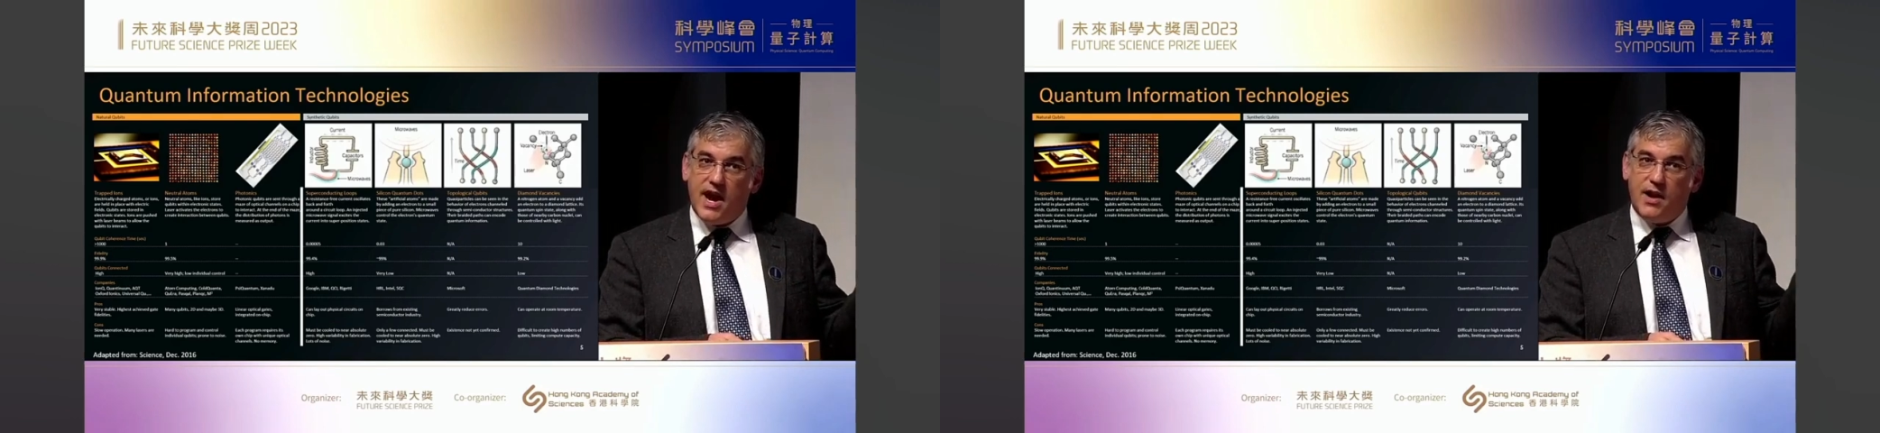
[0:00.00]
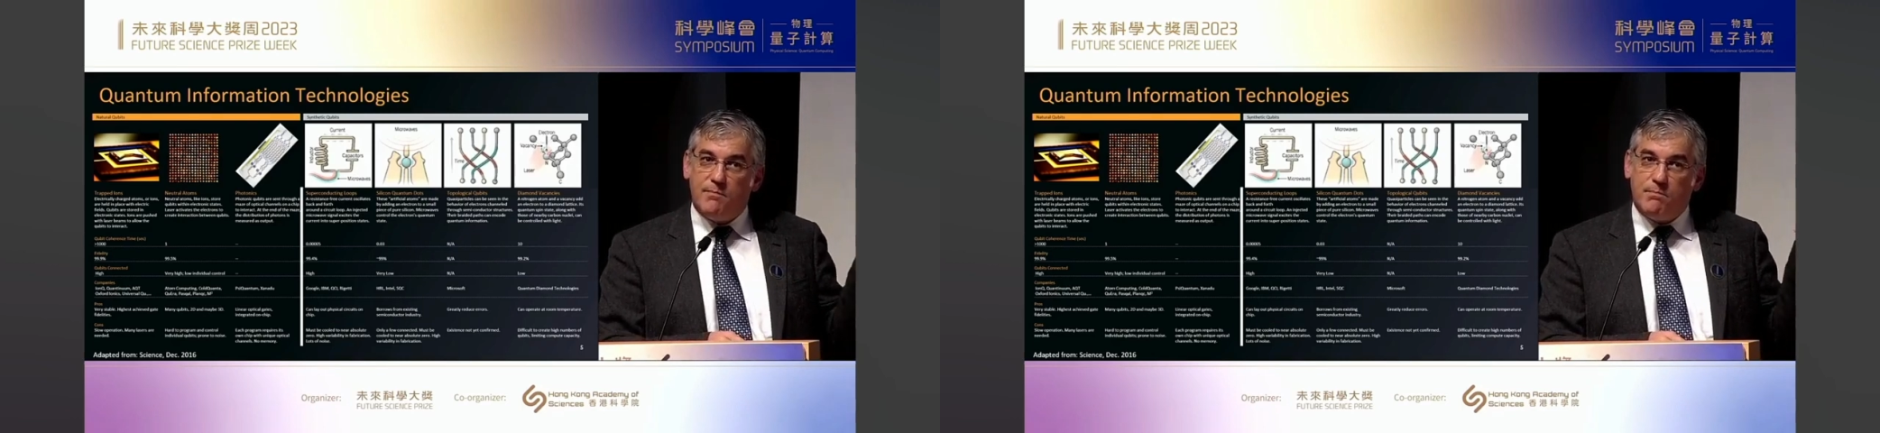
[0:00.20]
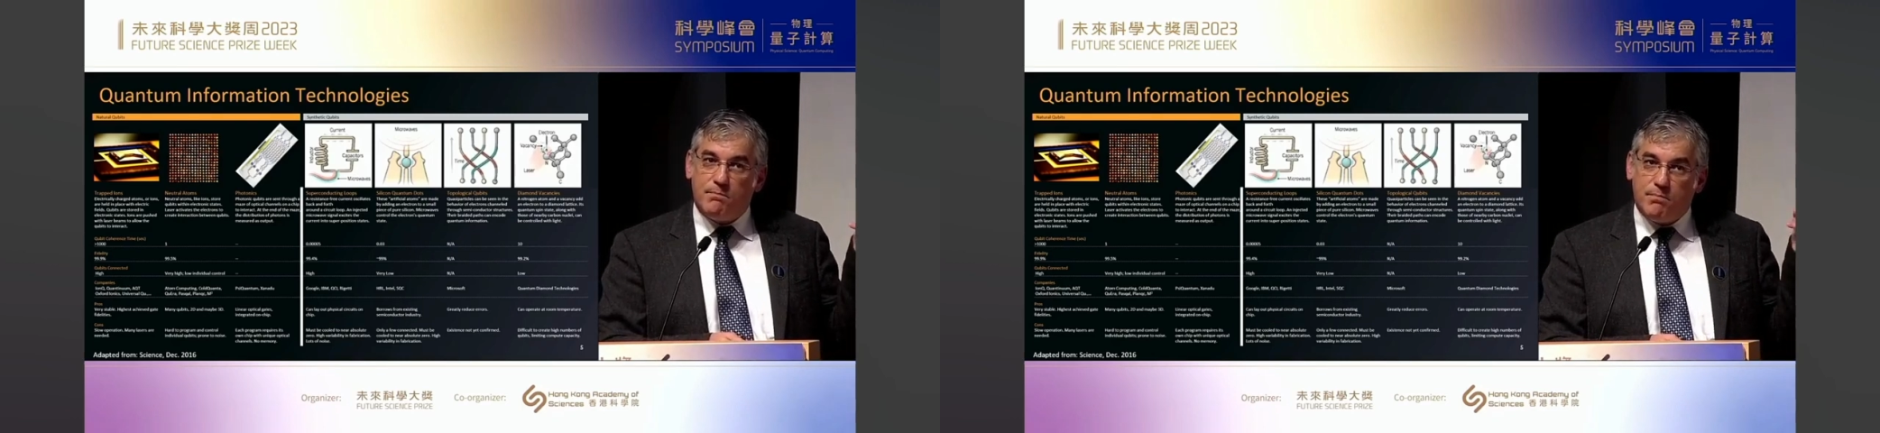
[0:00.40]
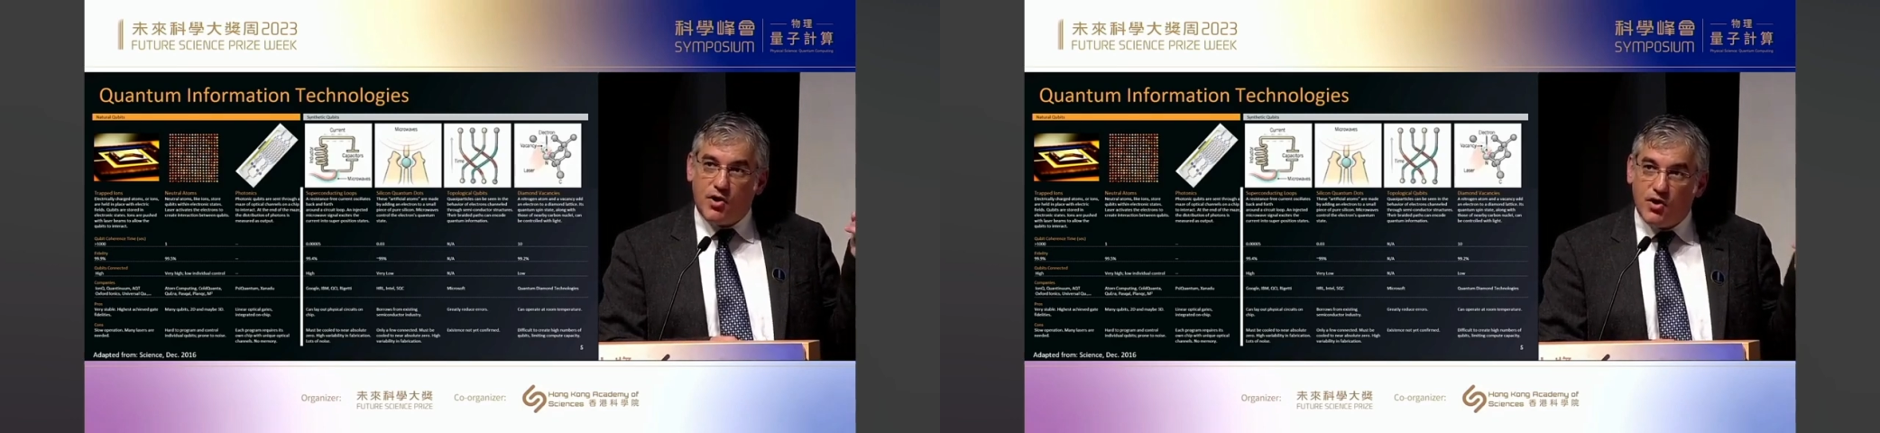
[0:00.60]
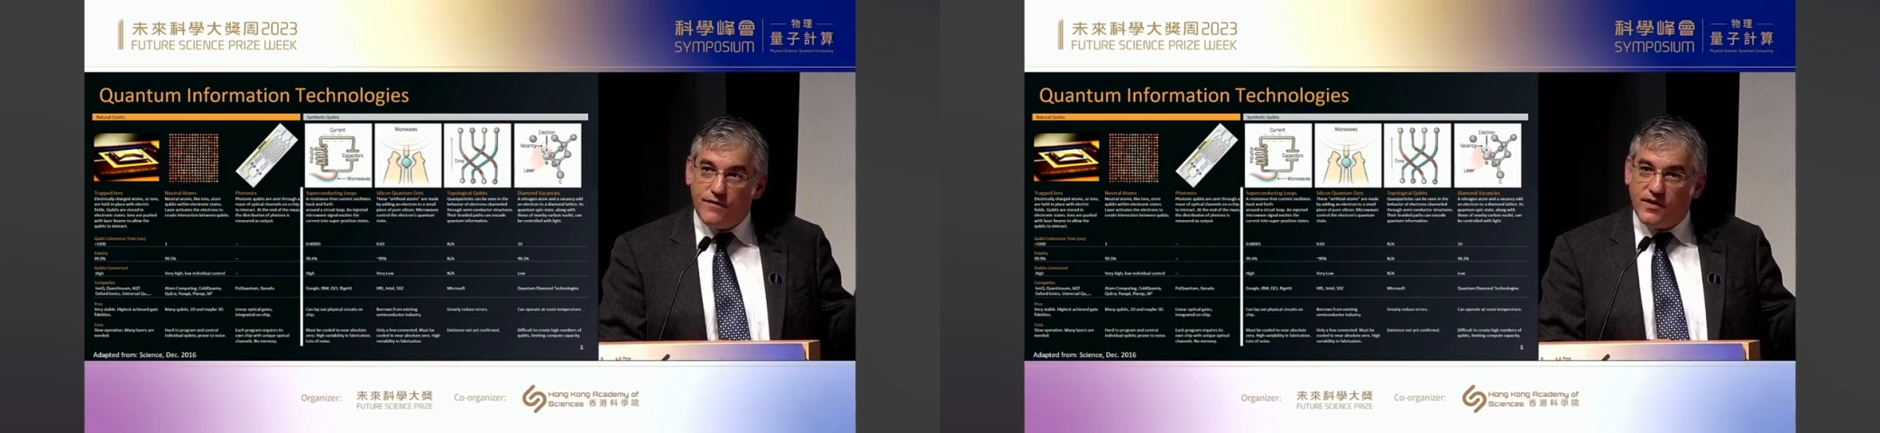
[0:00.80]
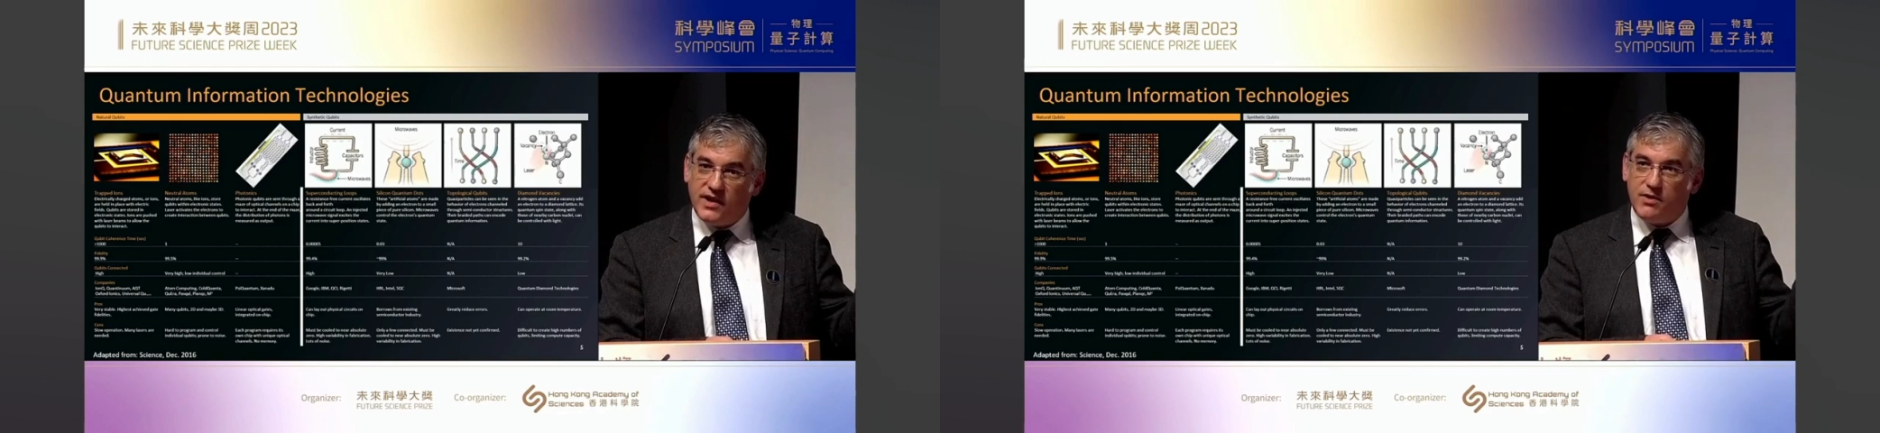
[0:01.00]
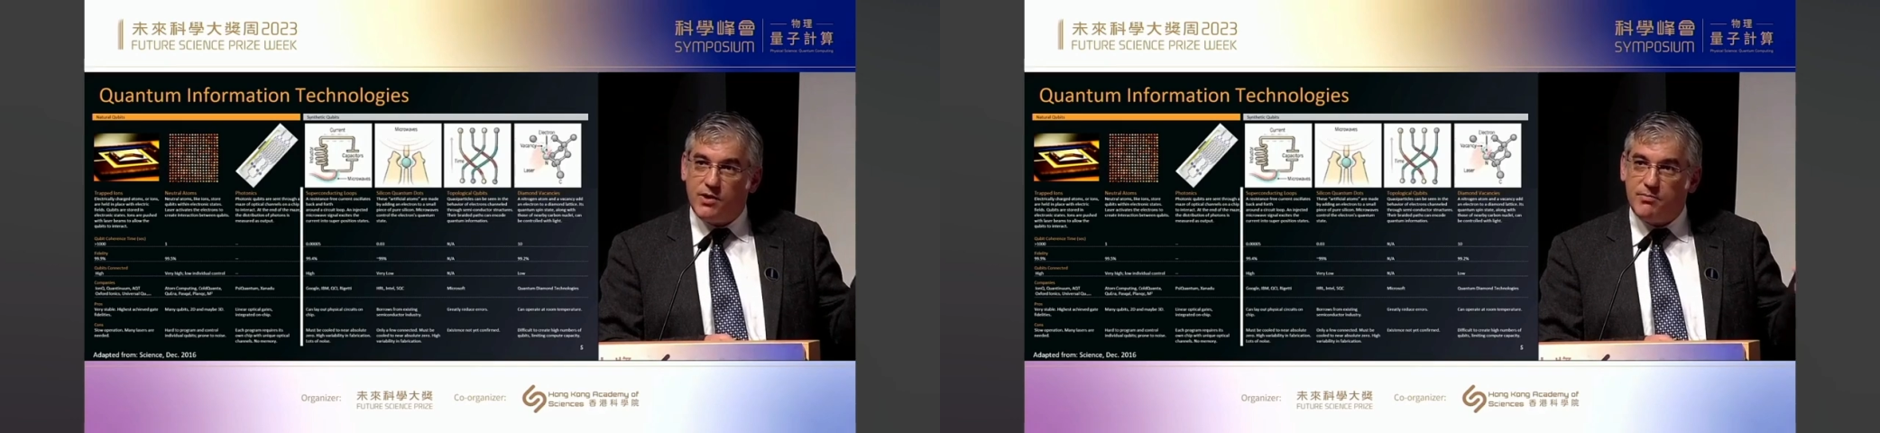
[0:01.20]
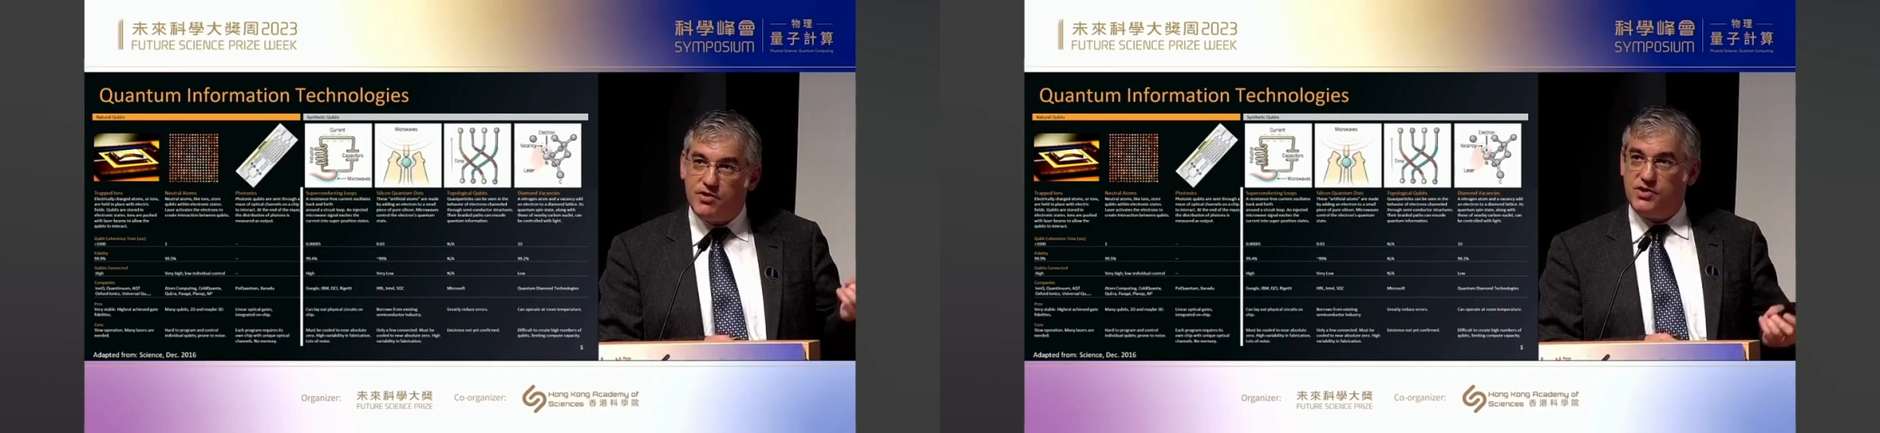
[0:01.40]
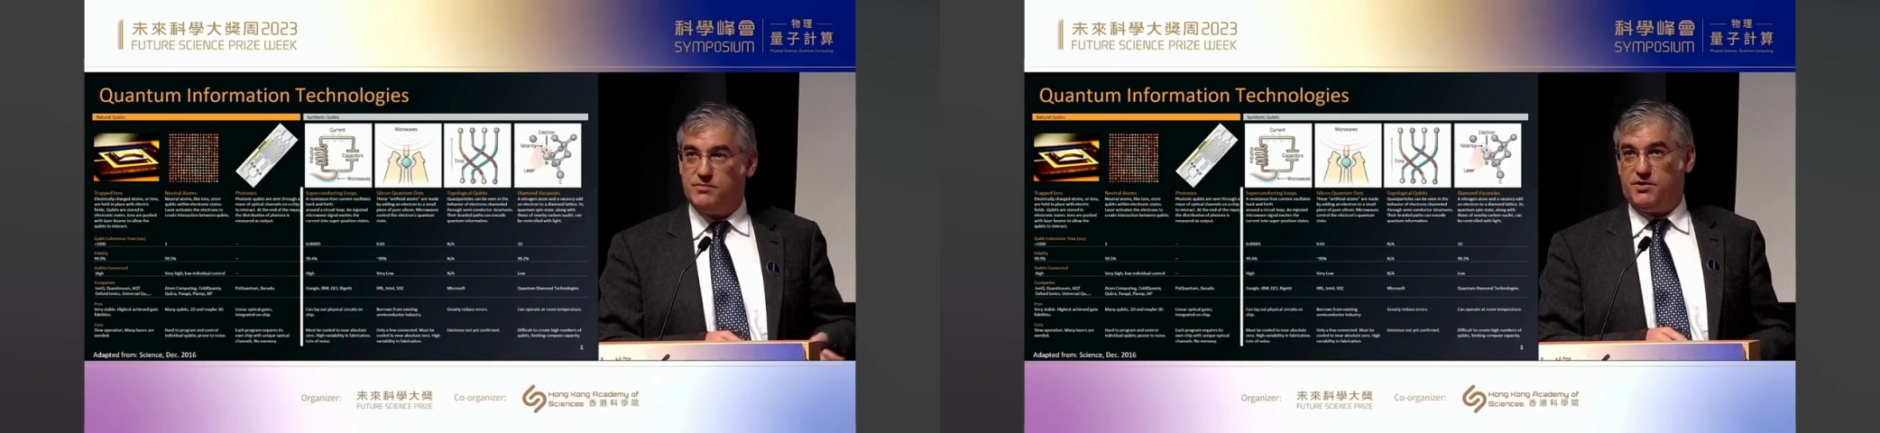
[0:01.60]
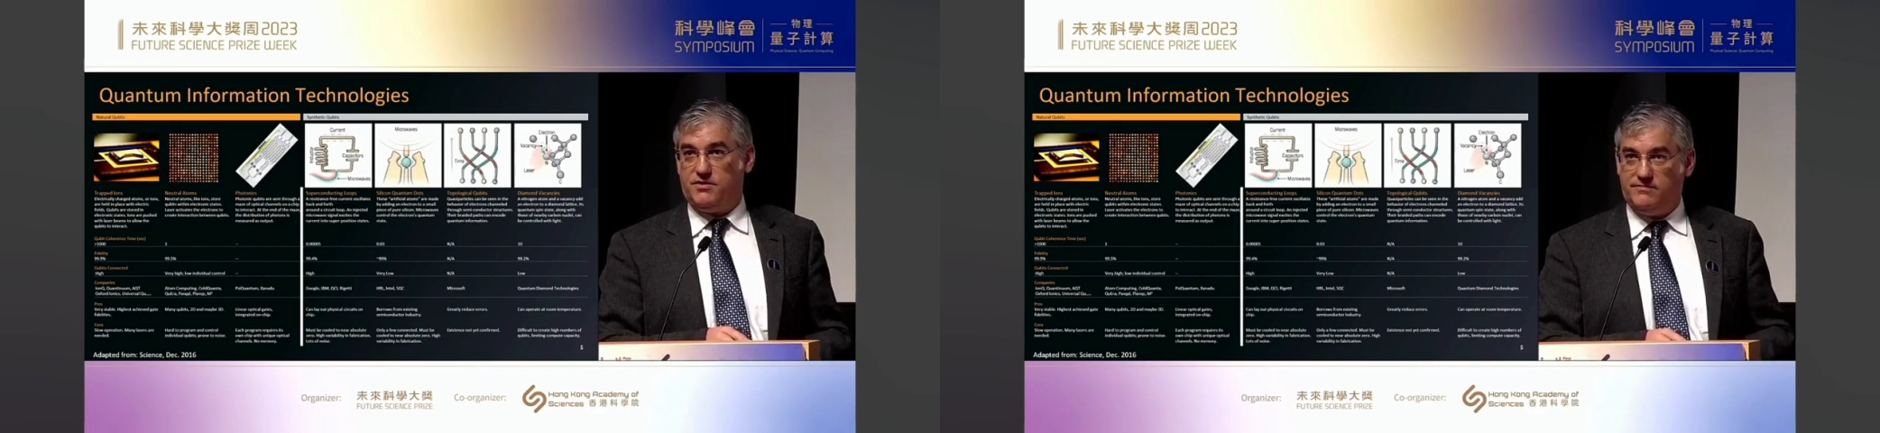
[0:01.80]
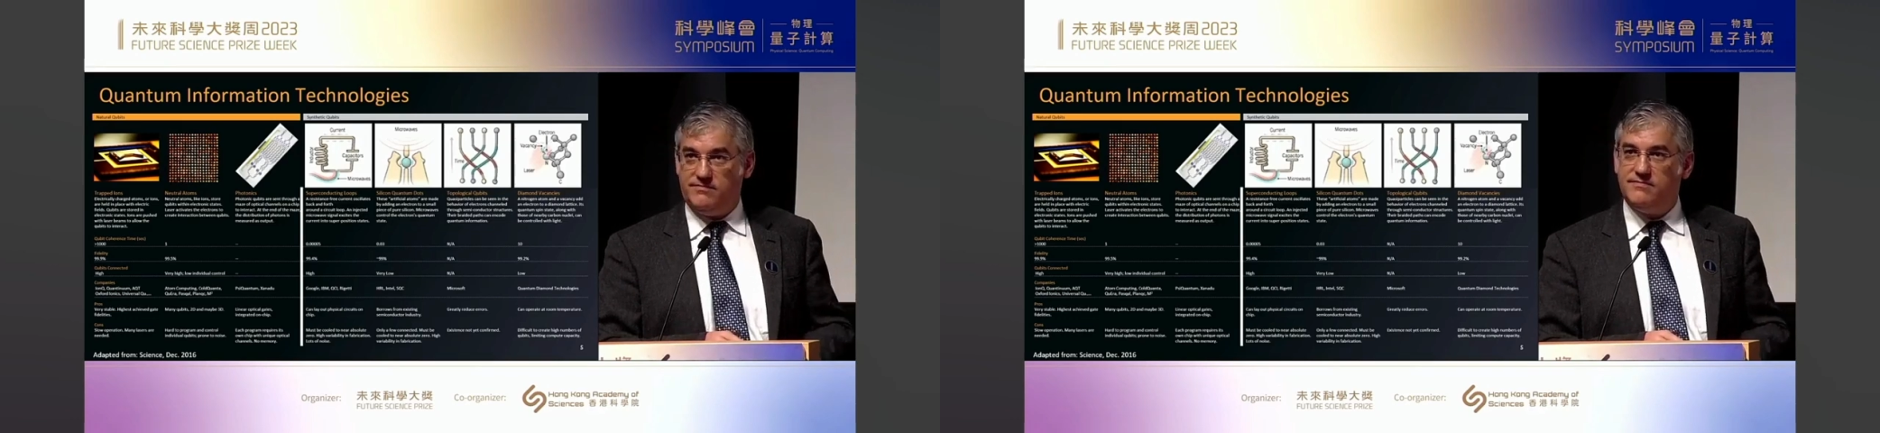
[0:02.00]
and perfectly reproducible.